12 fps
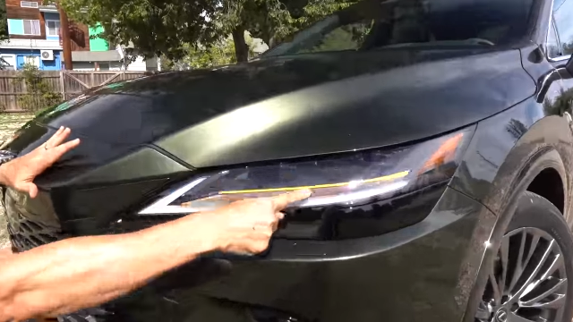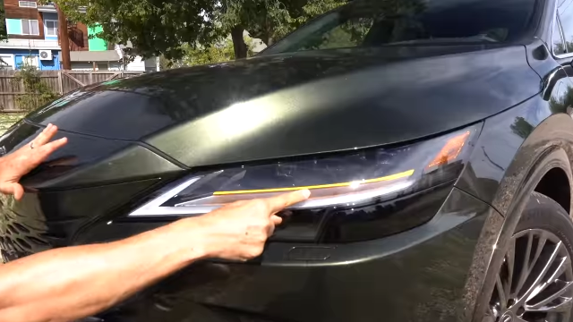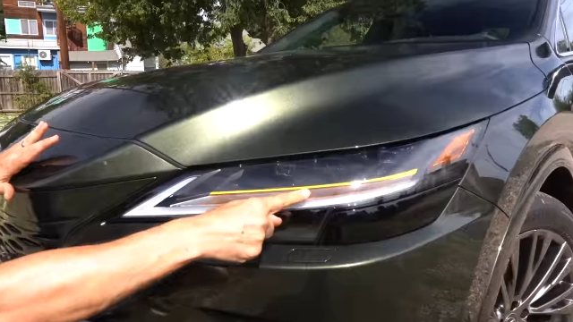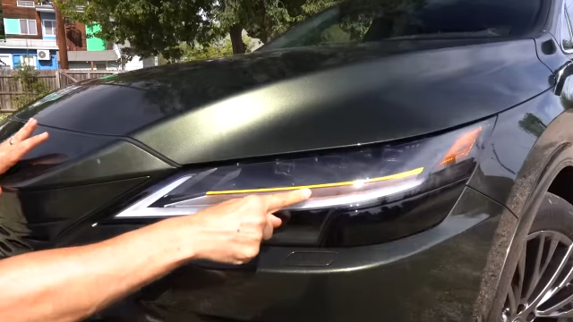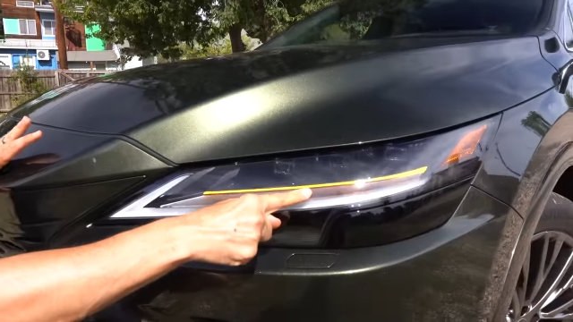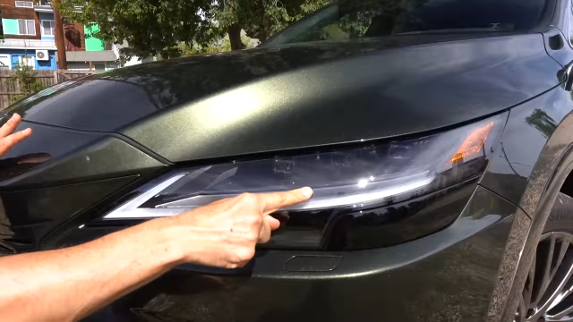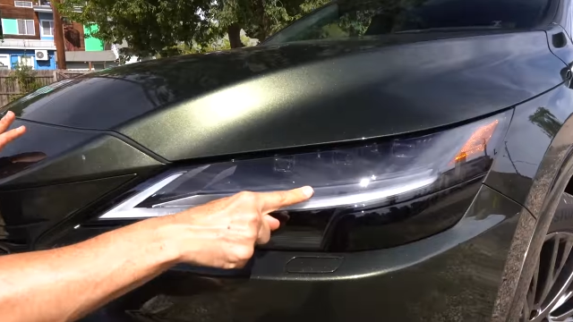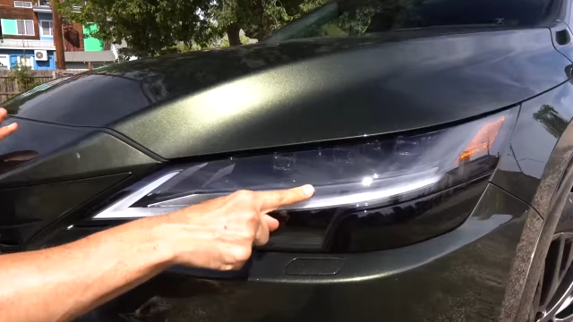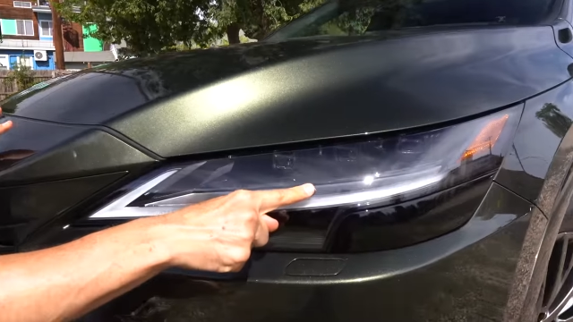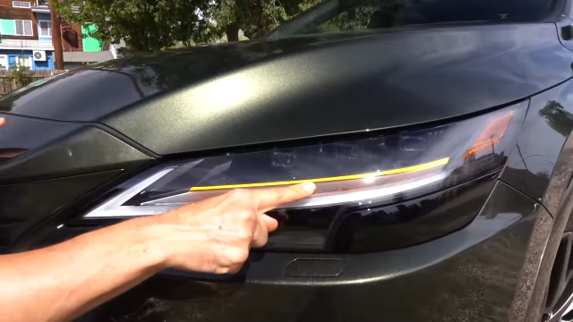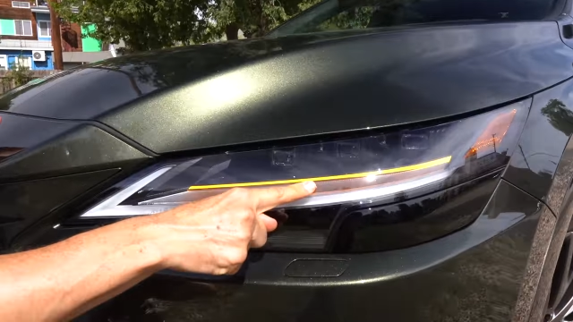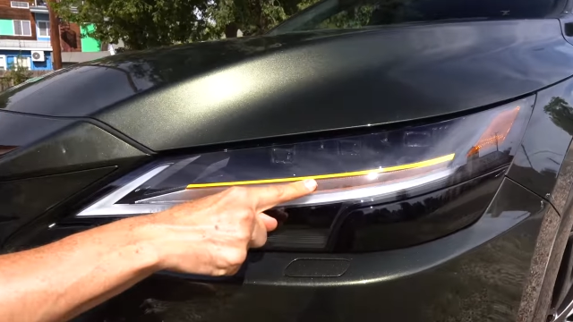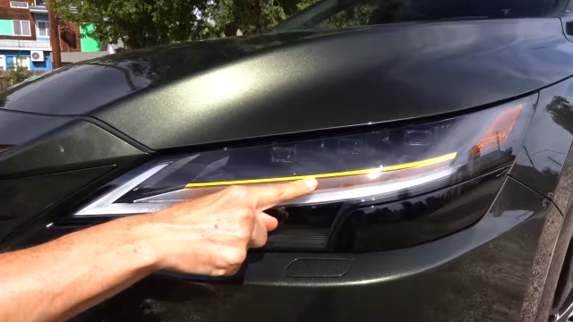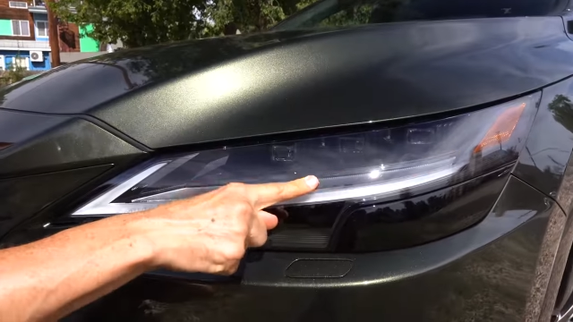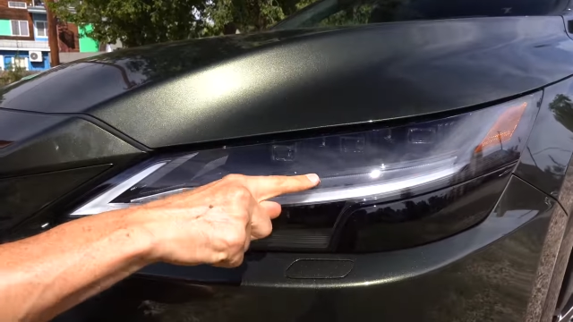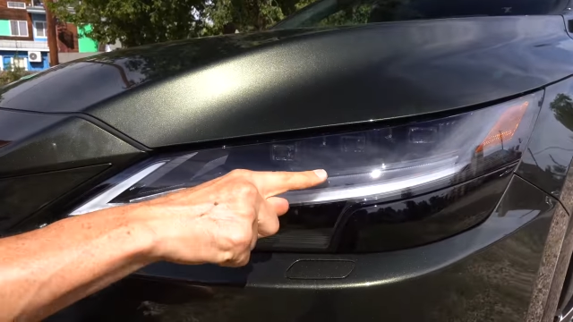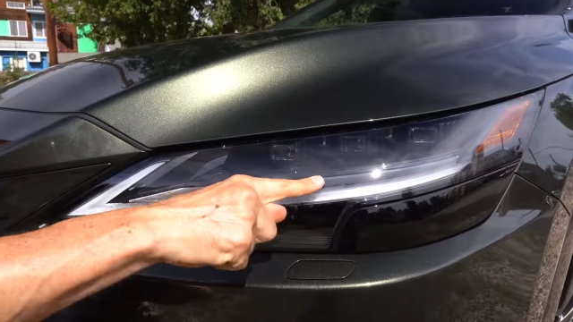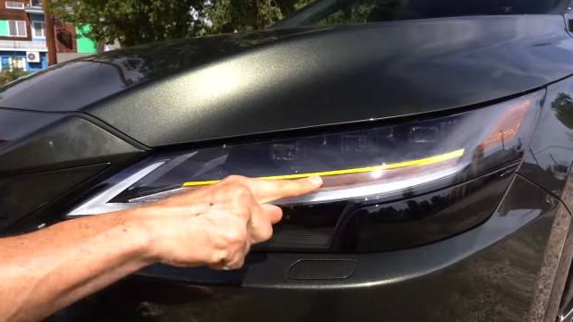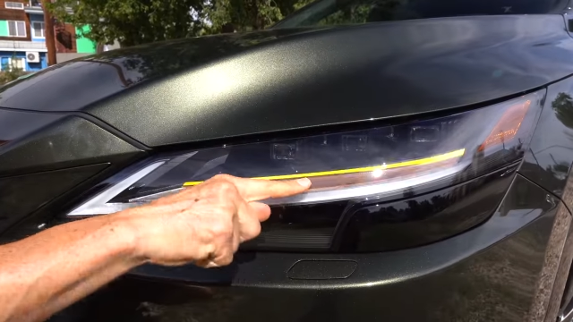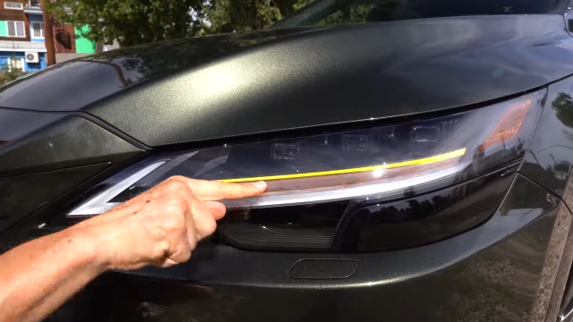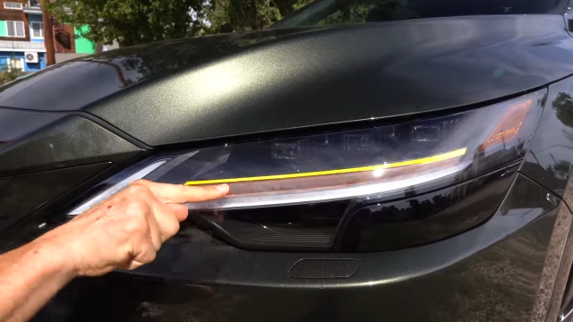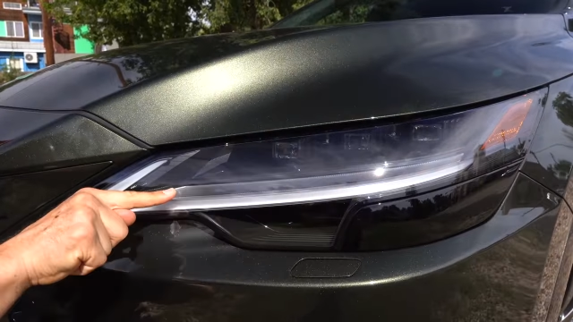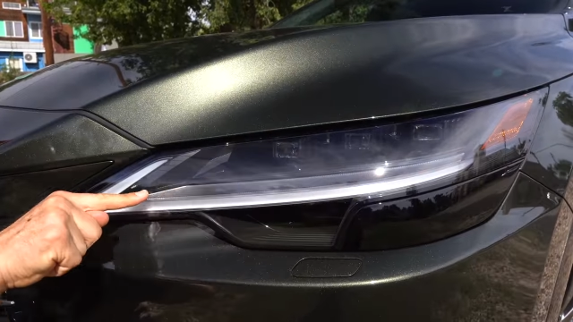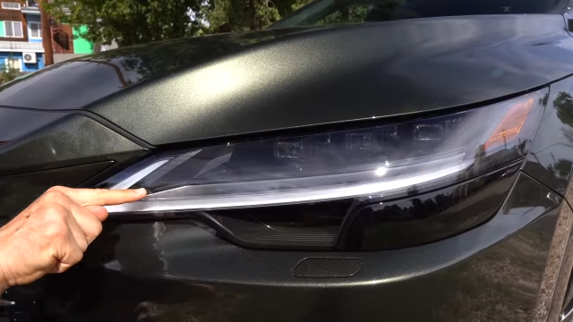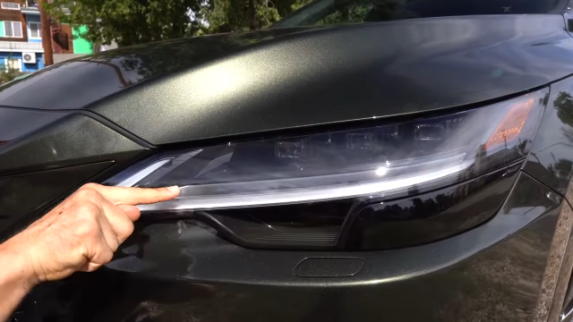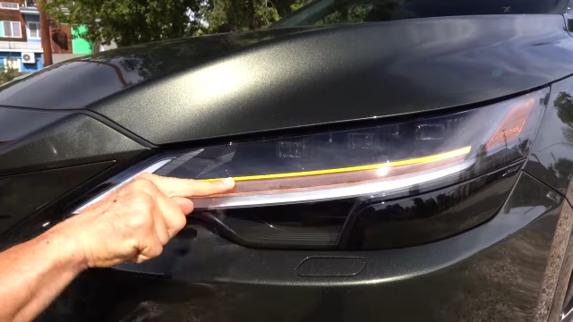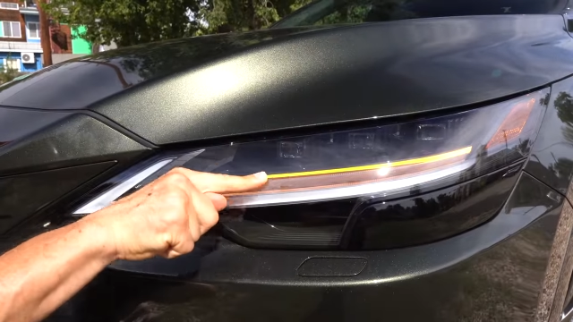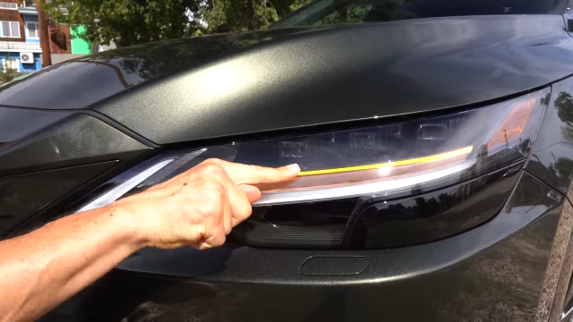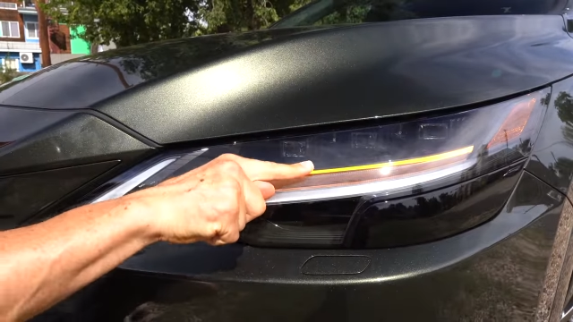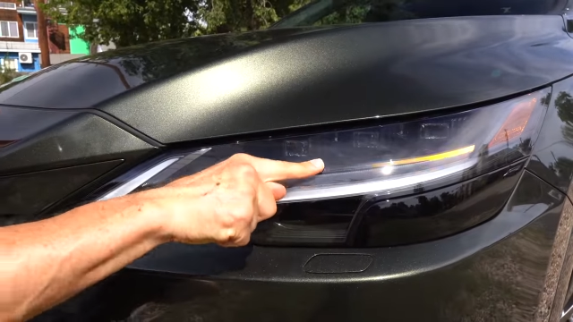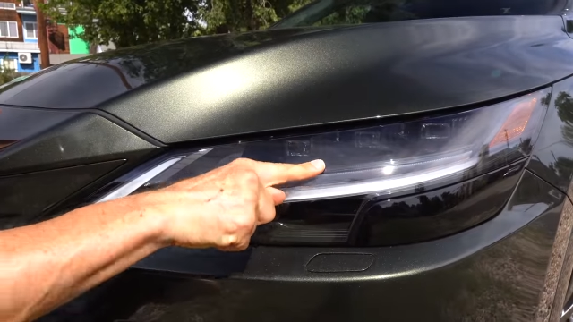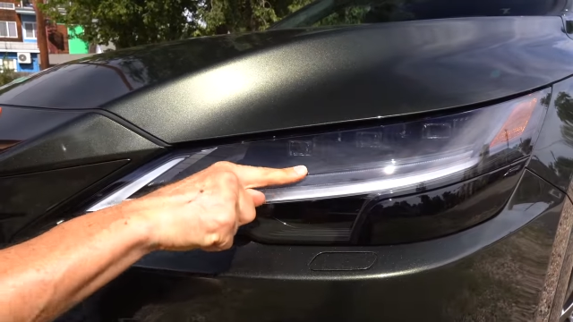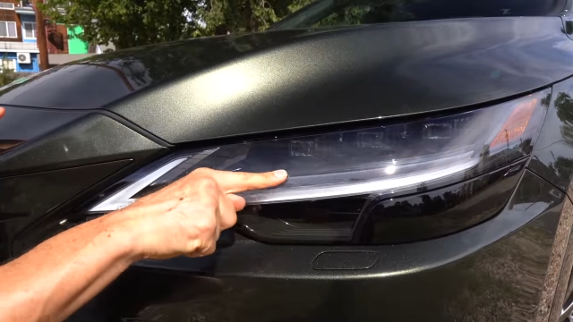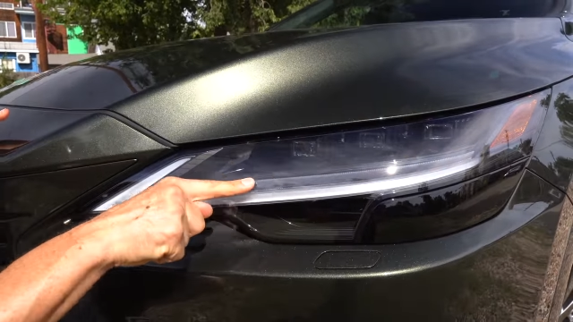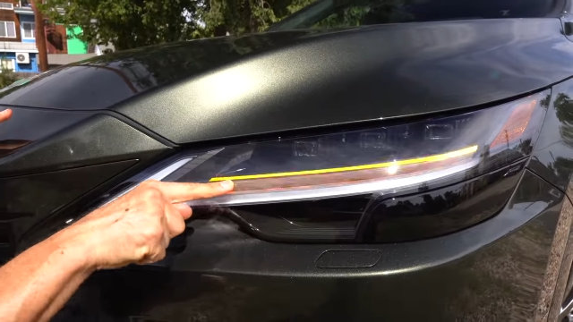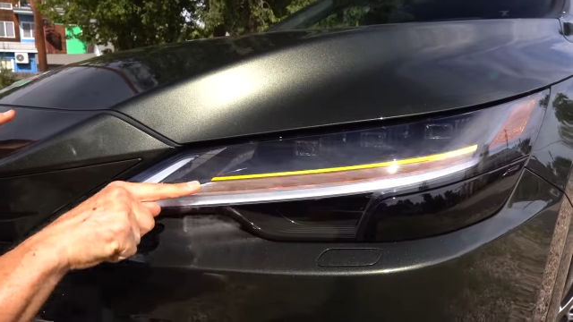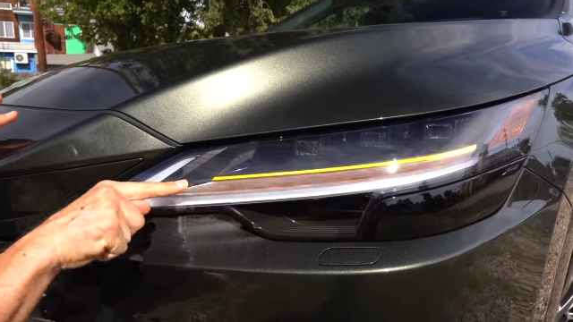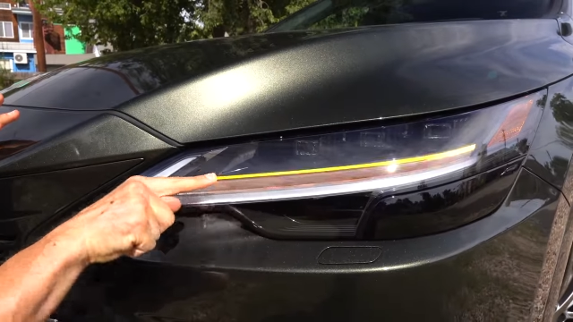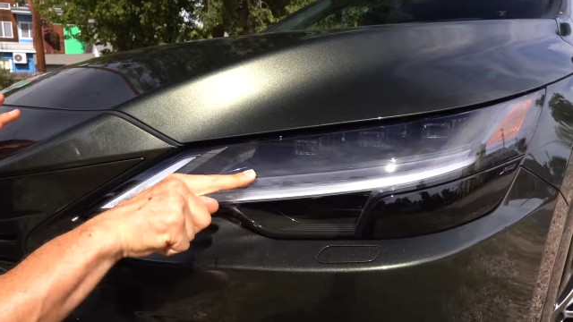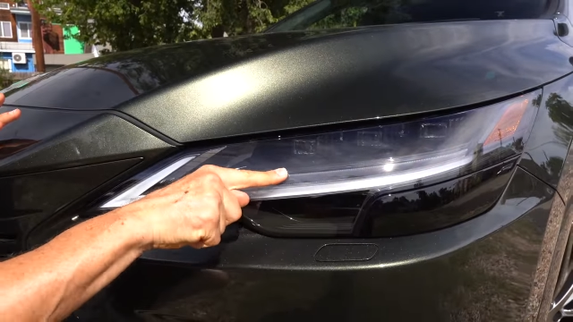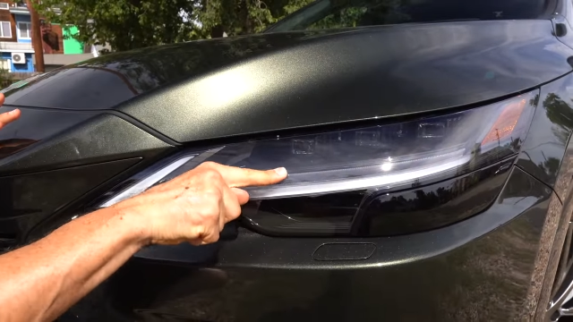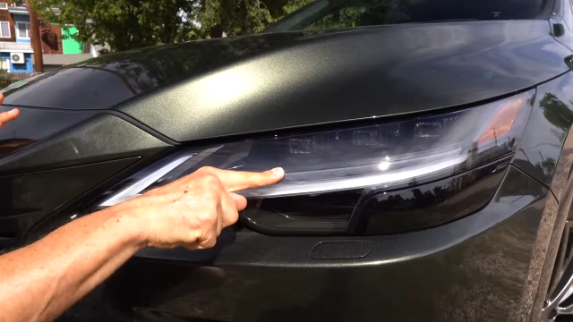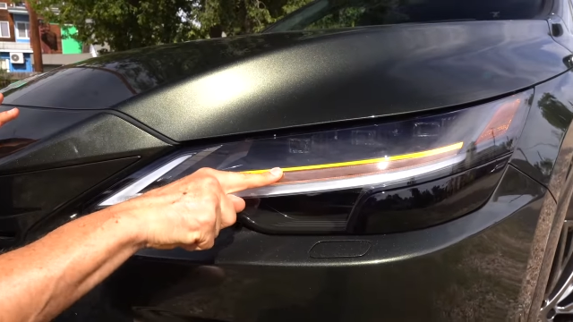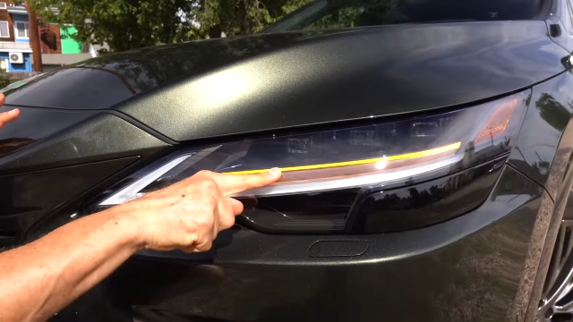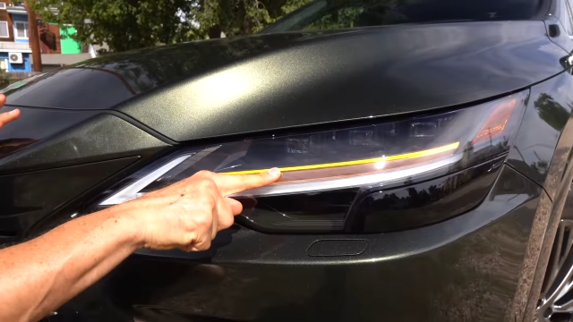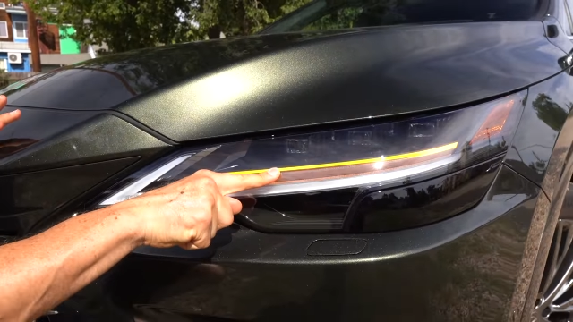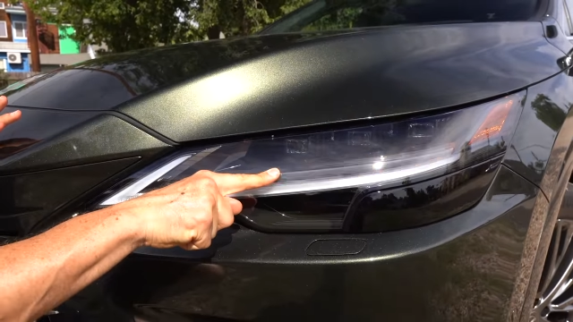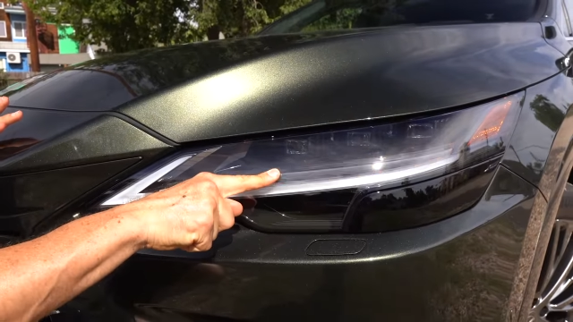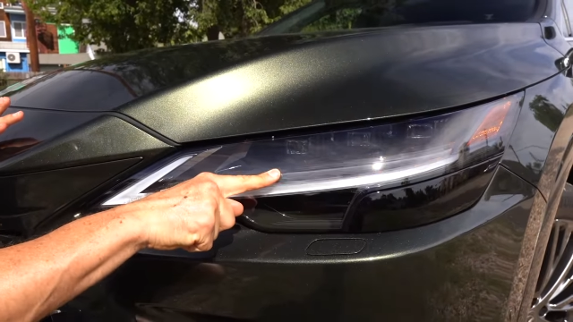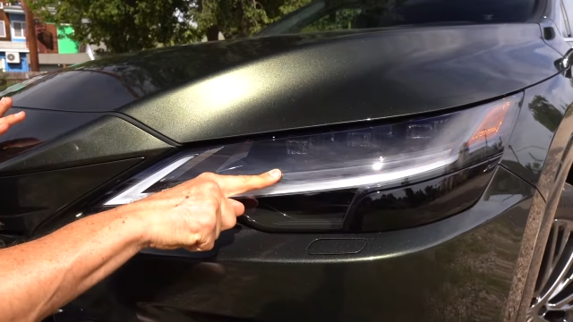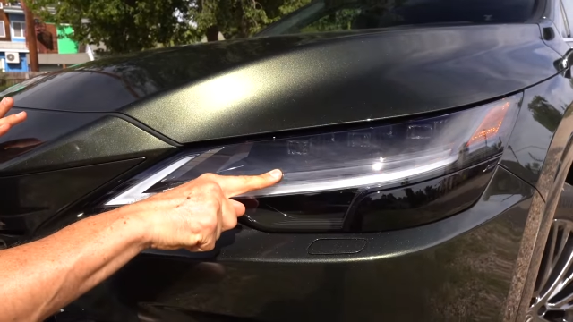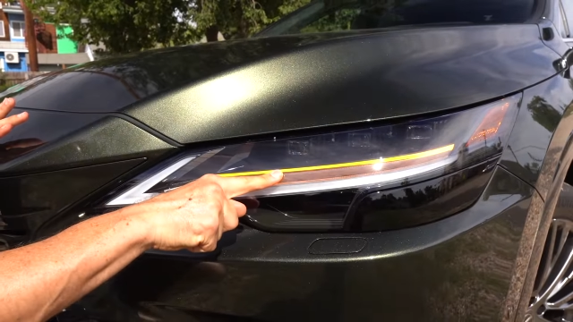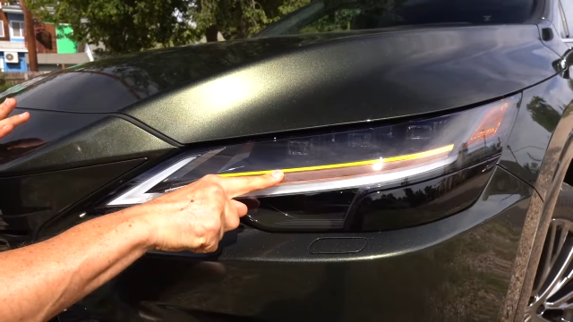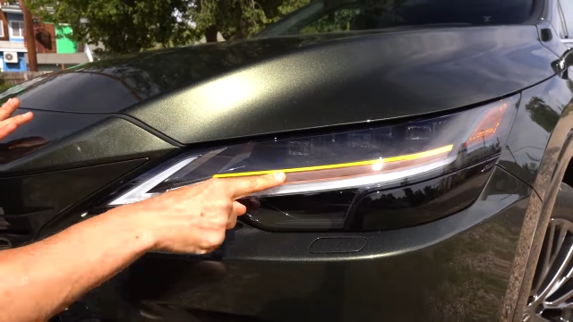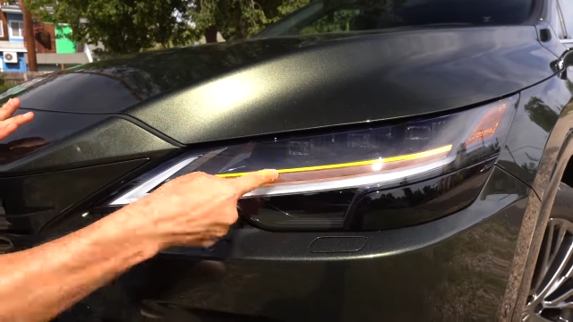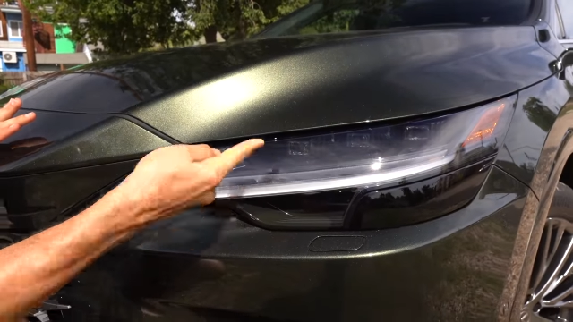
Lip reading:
Nobody's mouth can be seen.